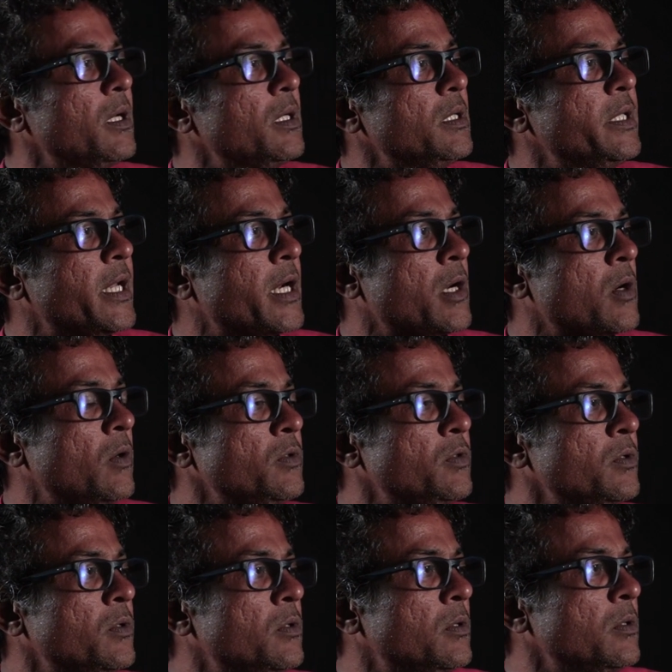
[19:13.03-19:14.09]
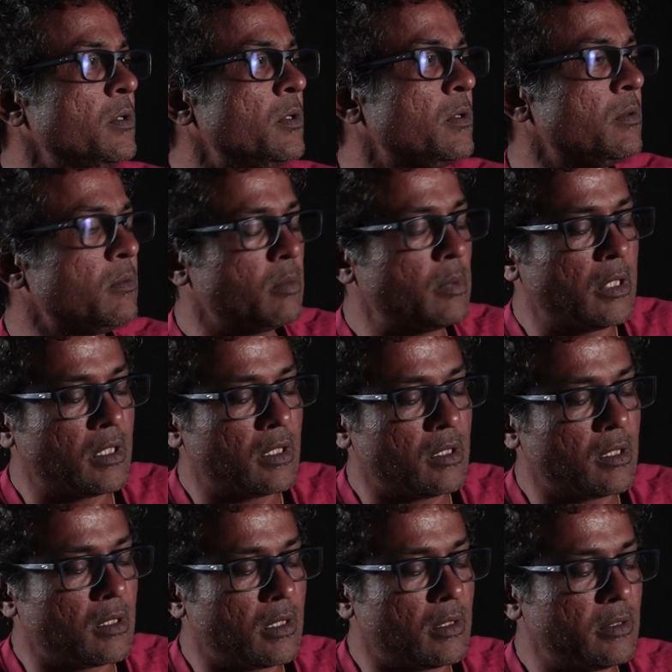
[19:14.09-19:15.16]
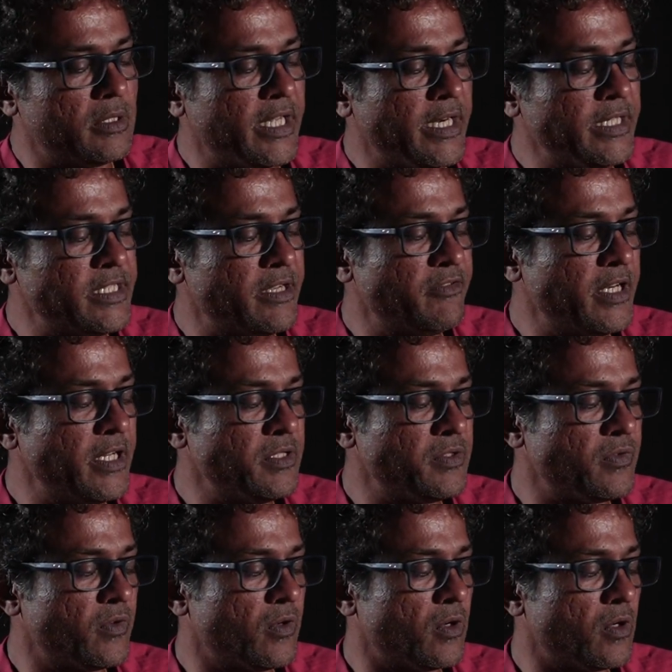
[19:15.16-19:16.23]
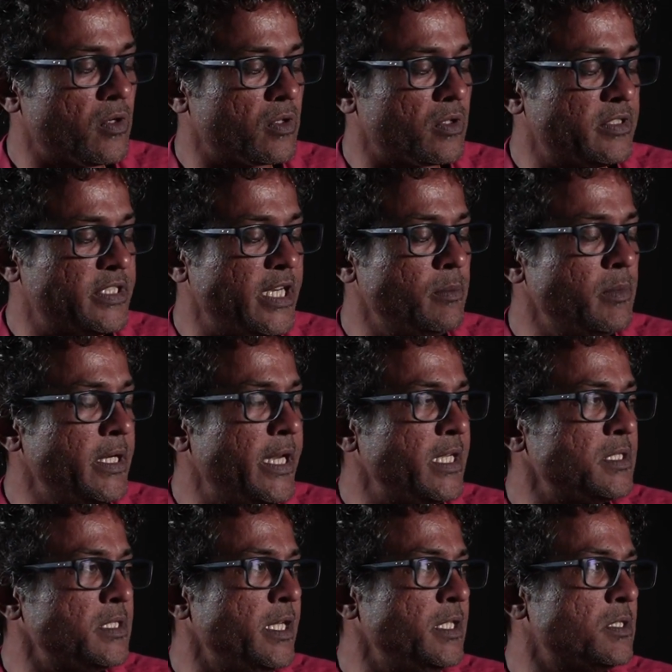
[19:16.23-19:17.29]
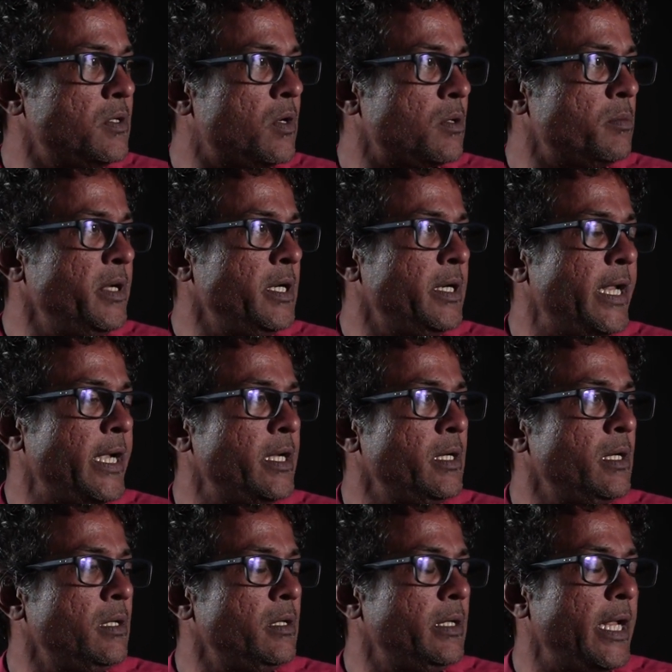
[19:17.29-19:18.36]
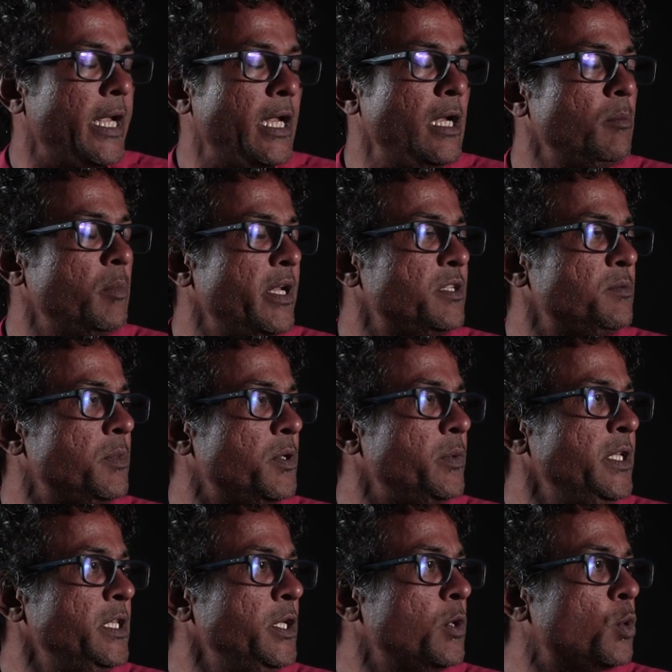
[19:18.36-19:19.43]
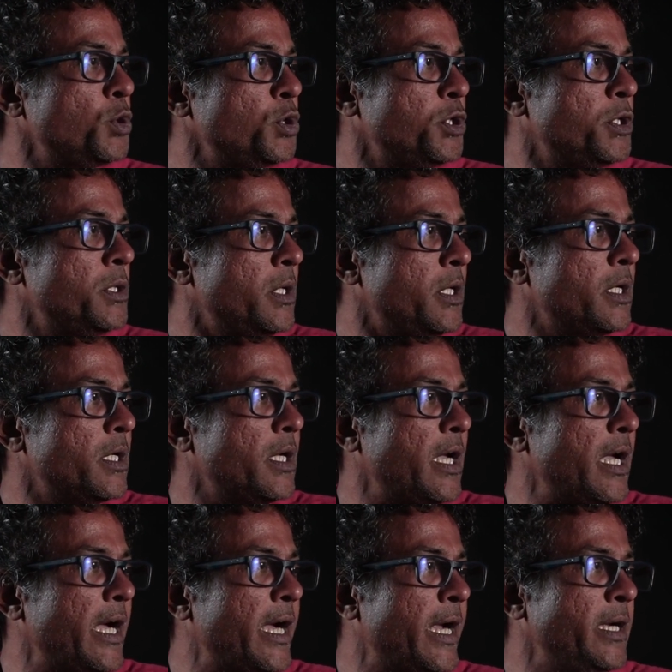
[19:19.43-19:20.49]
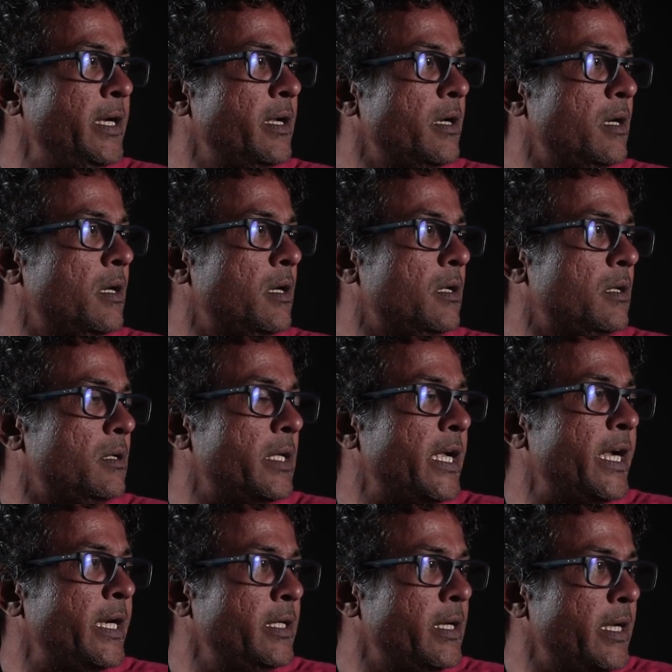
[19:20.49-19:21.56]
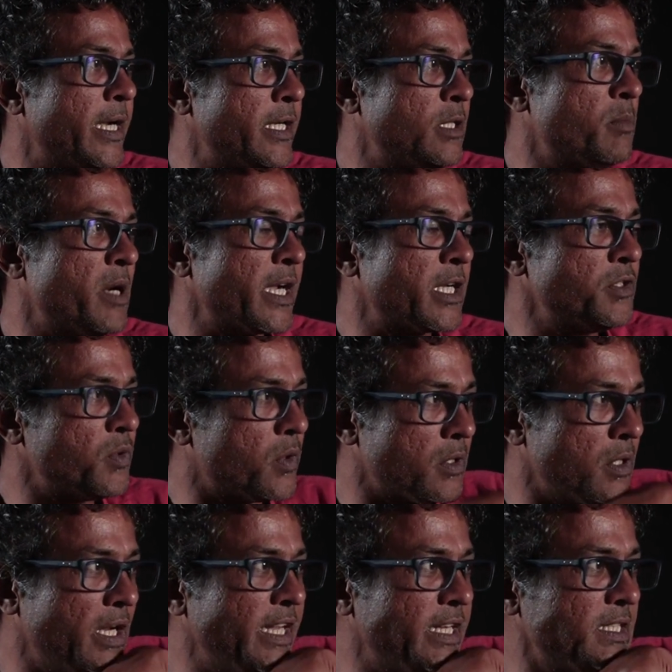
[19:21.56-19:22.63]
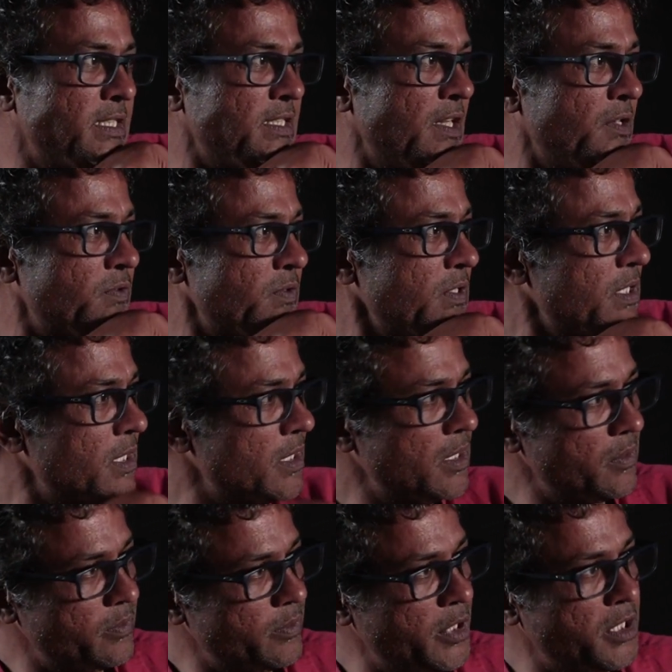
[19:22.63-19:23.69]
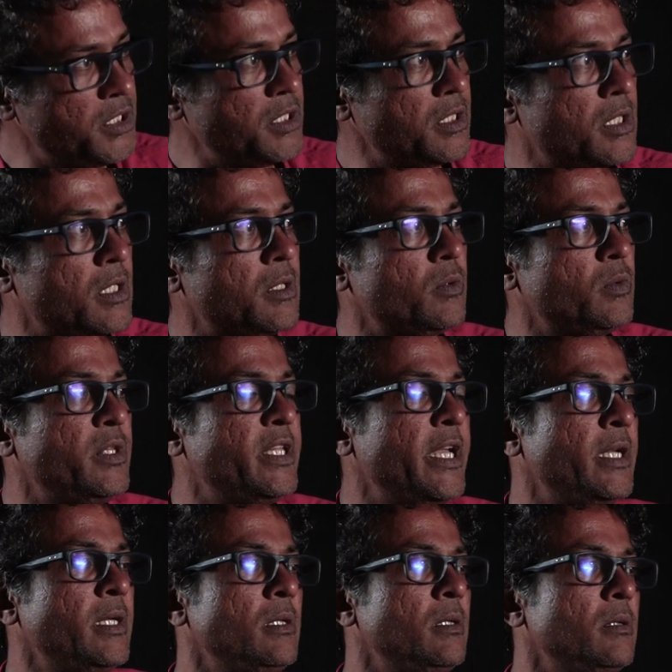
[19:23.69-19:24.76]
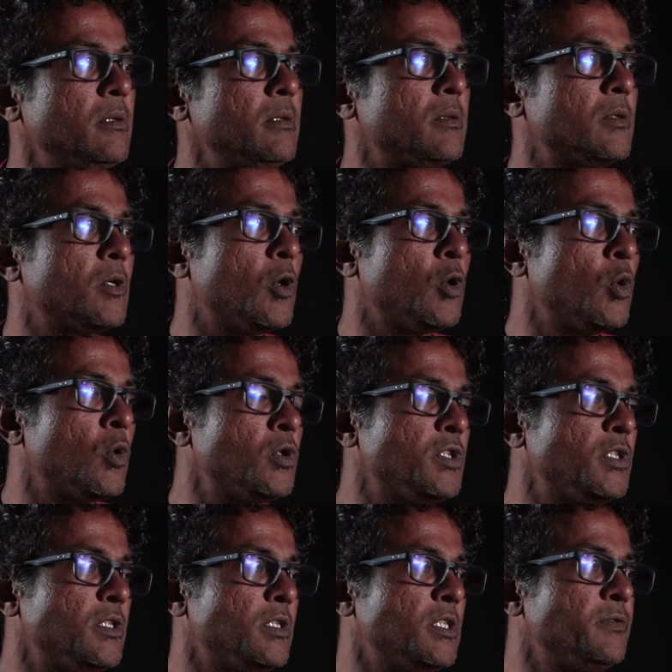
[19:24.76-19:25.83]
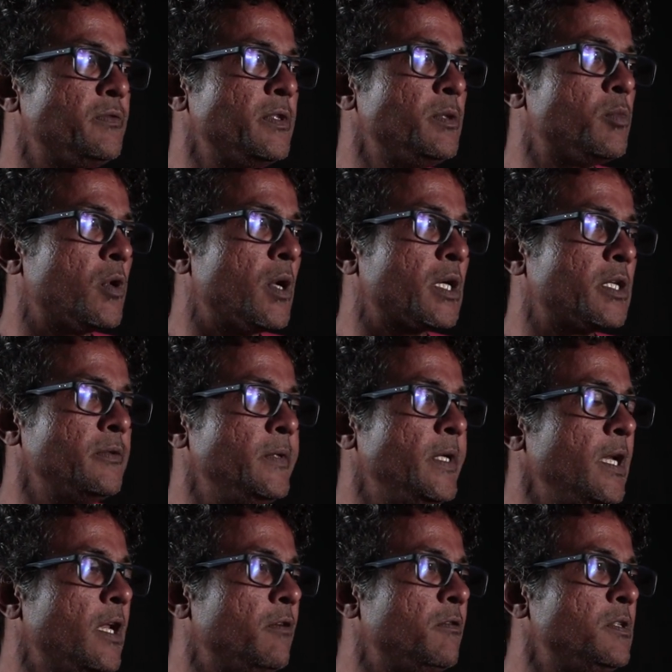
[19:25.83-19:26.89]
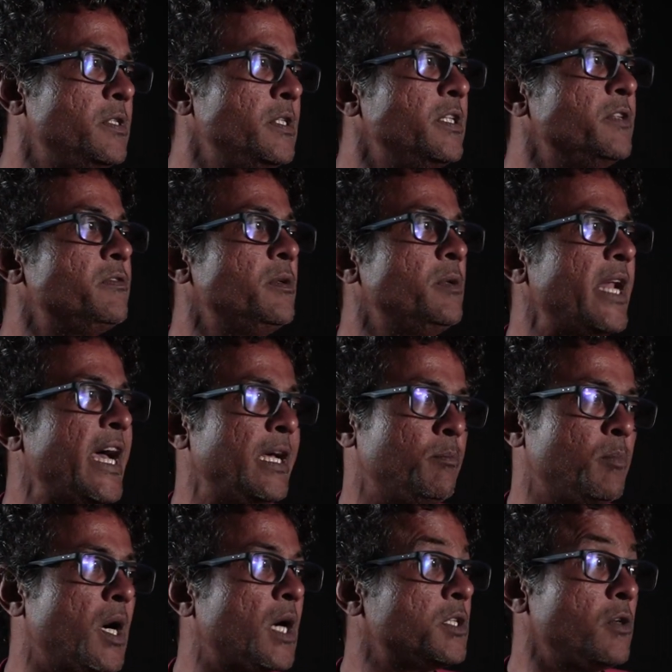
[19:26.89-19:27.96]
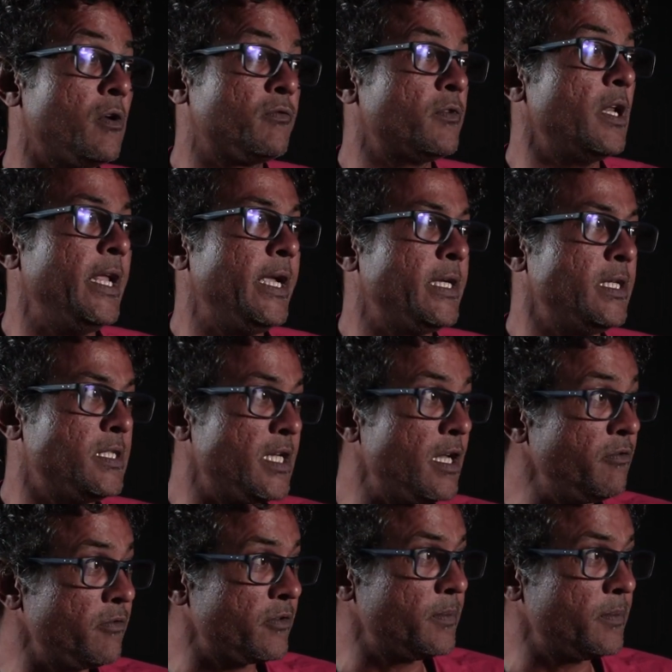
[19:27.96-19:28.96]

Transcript: There are also, there is evidence for sediment exchange not being taking place between the ocean and the brackish water lake itself, which then connotes different productivity levels in different parts of the lake itself.